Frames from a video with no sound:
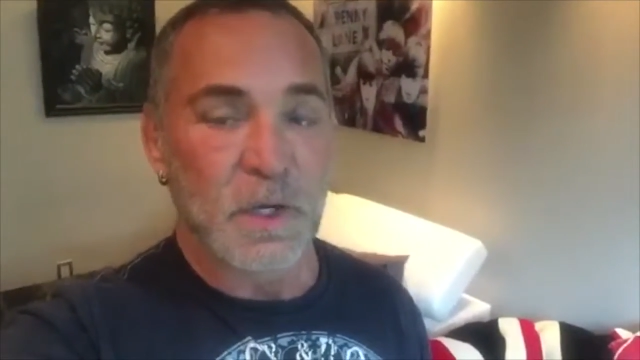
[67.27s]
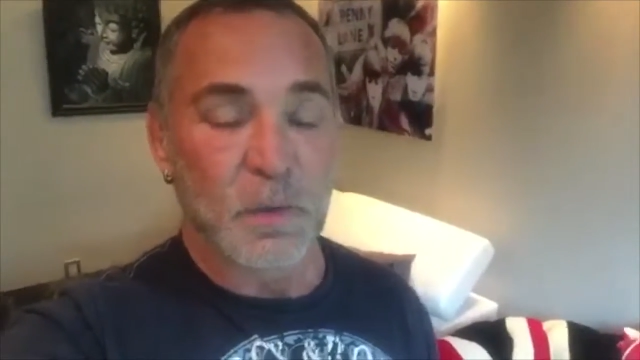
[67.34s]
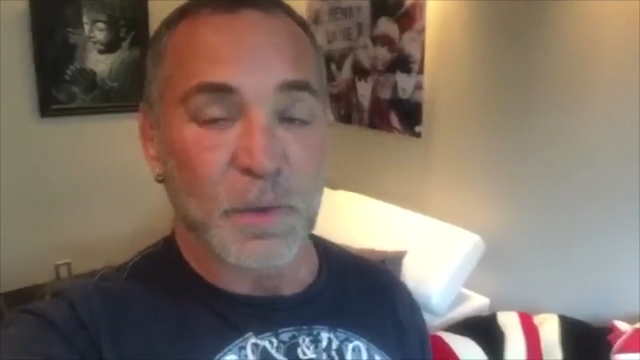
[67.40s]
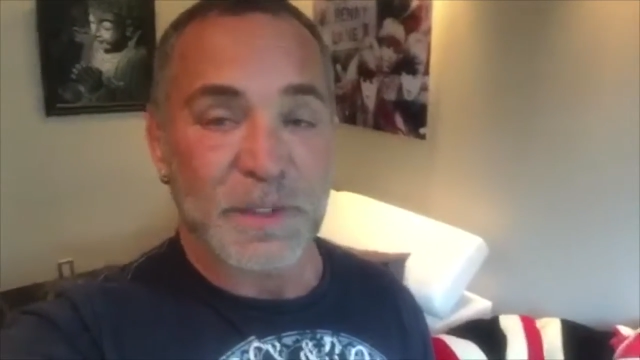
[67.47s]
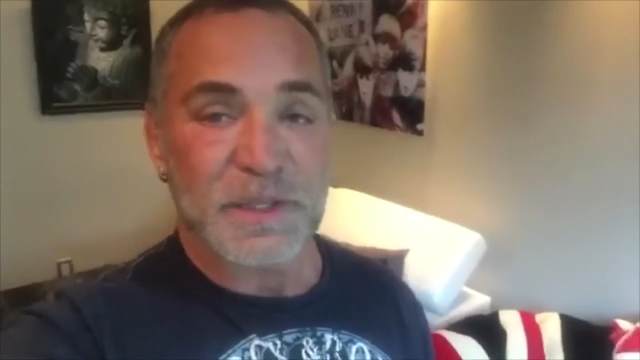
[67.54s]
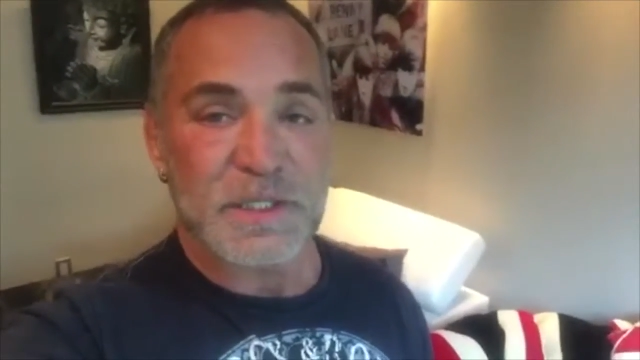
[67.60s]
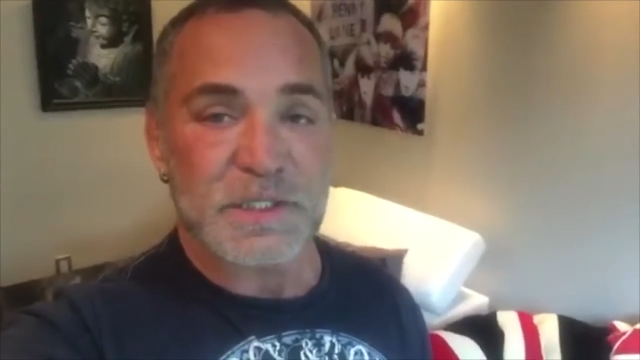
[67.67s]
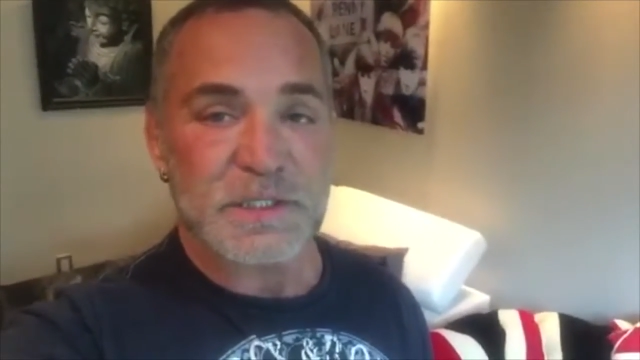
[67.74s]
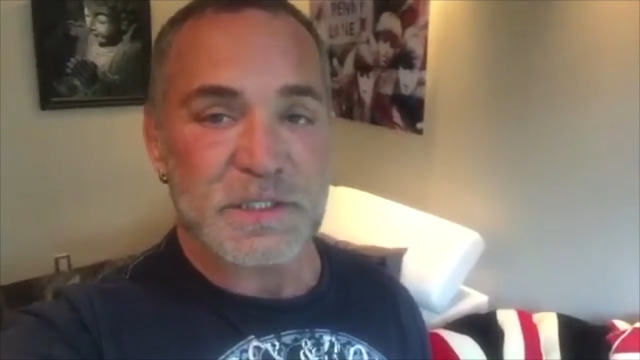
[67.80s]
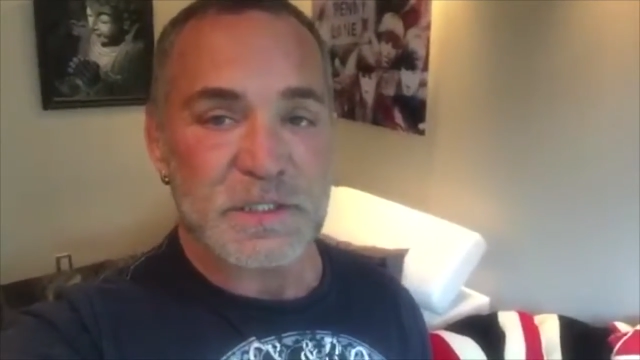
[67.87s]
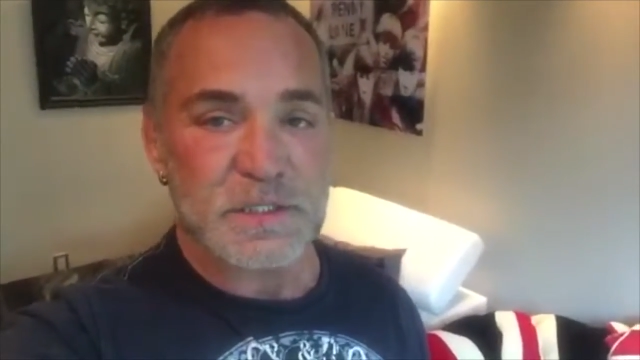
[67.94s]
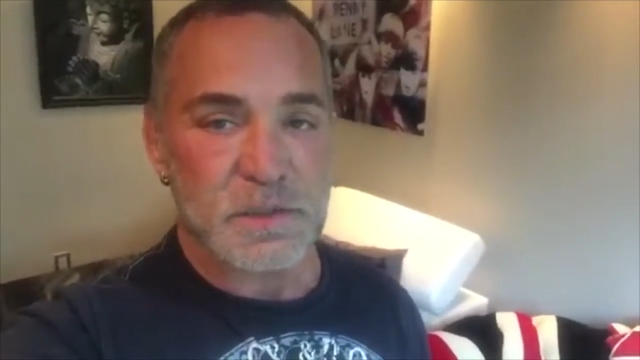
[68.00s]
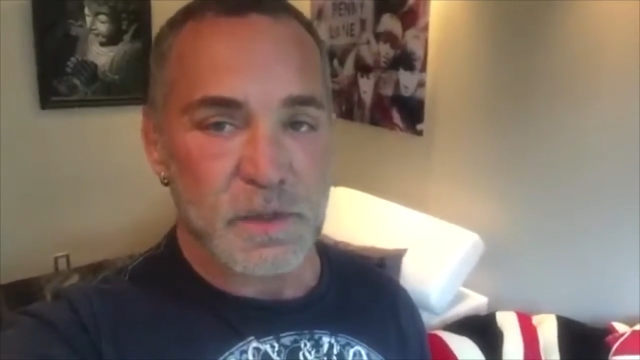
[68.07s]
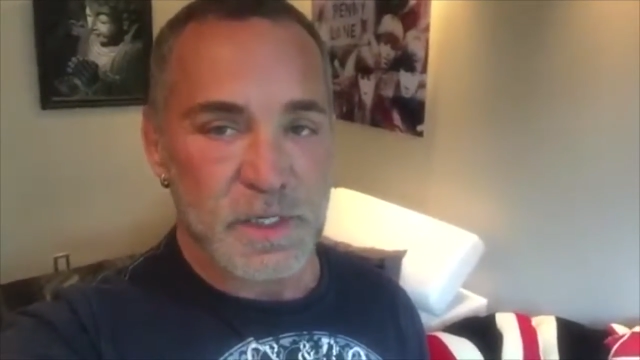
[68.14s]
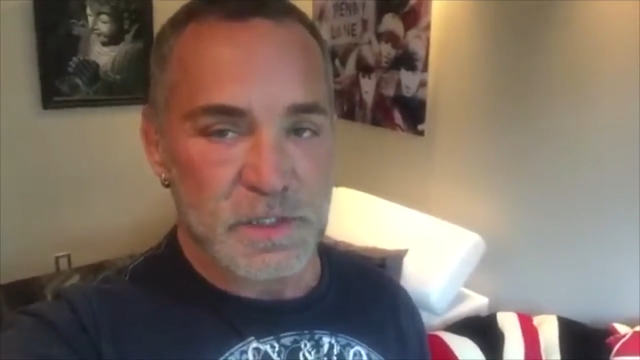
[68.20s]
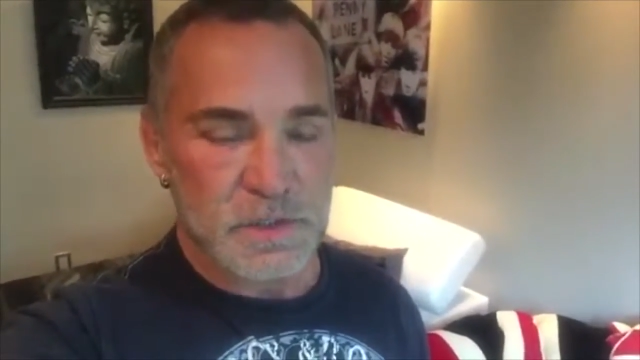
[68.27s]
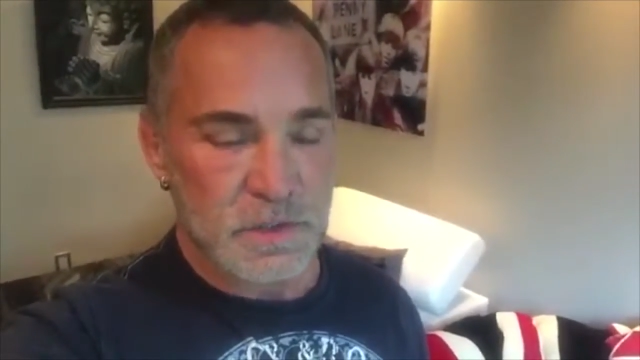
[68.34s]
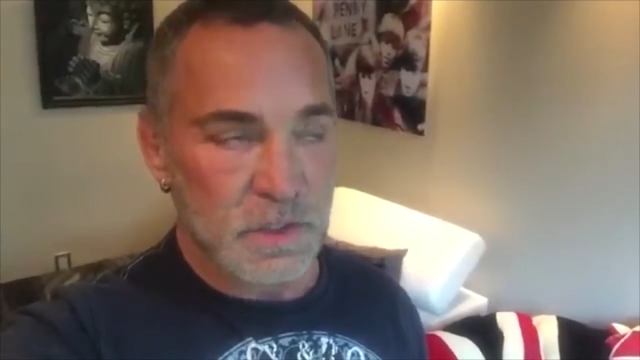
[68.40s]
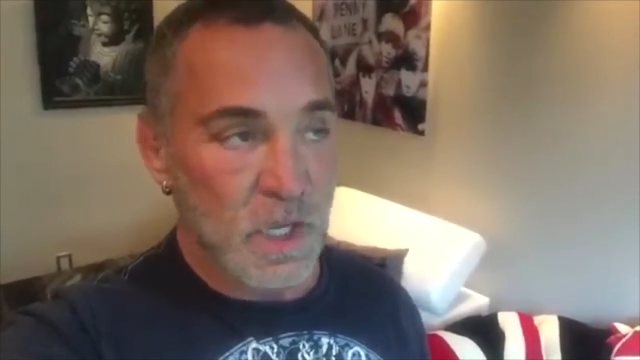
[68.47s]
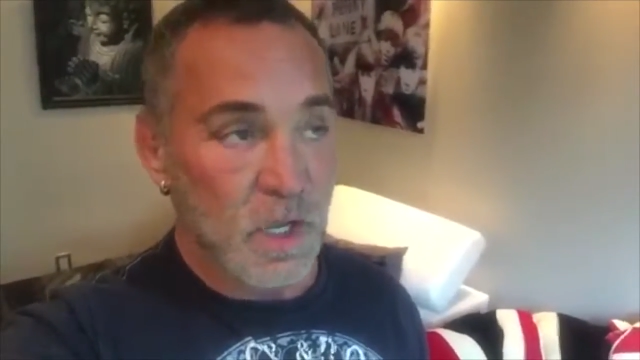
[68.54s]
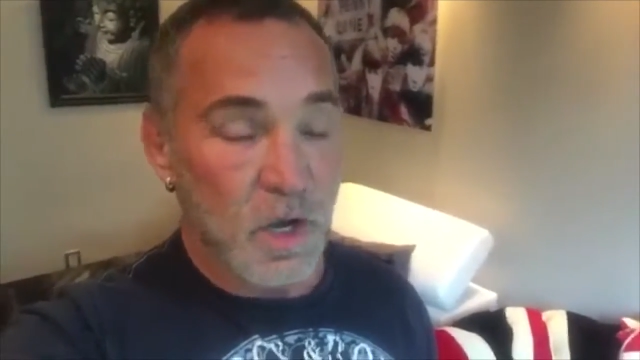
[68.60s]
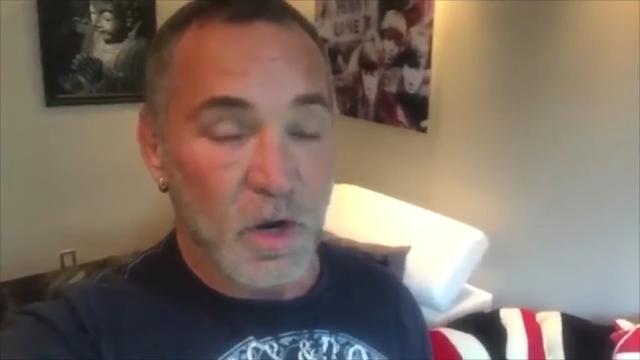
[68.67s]
with this
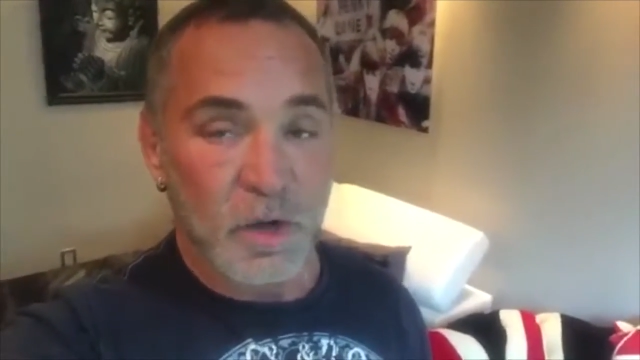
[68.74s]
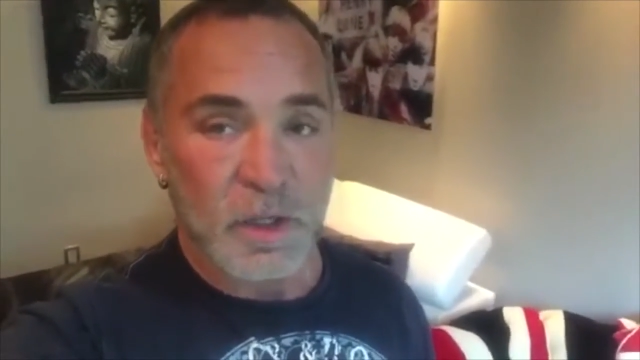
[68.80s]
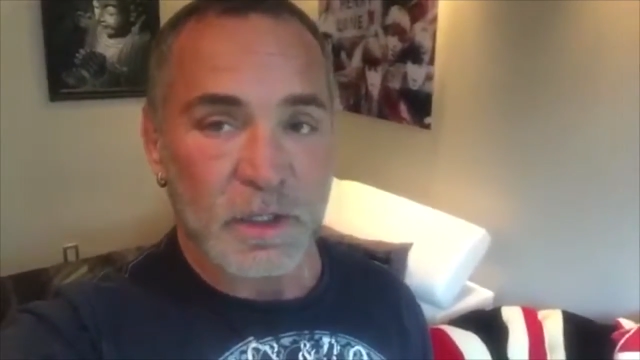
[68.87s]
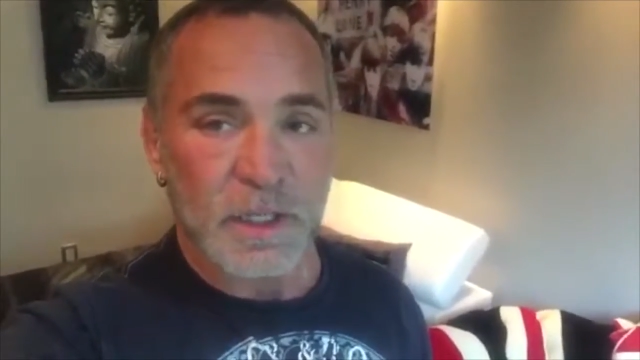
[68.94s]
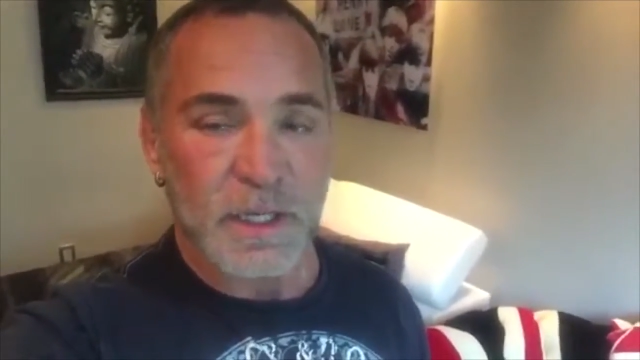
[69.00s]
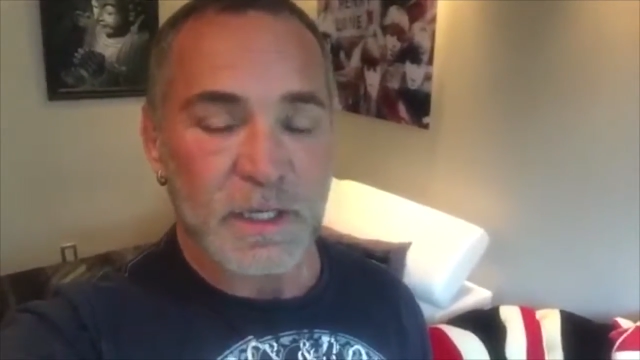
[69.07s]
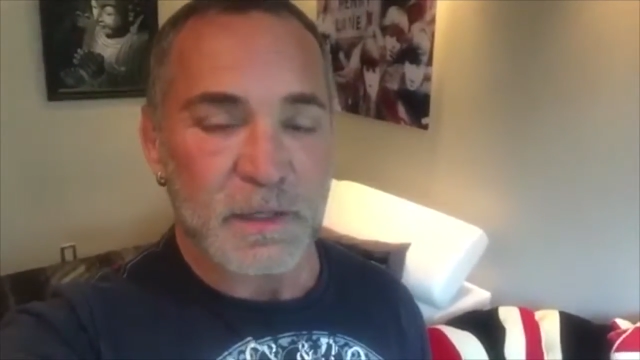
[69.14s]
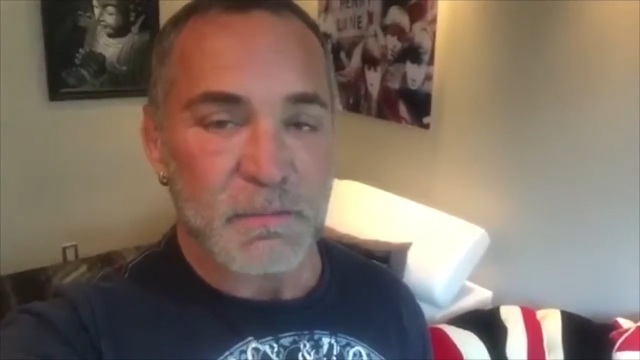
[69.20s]
situation, or are you letting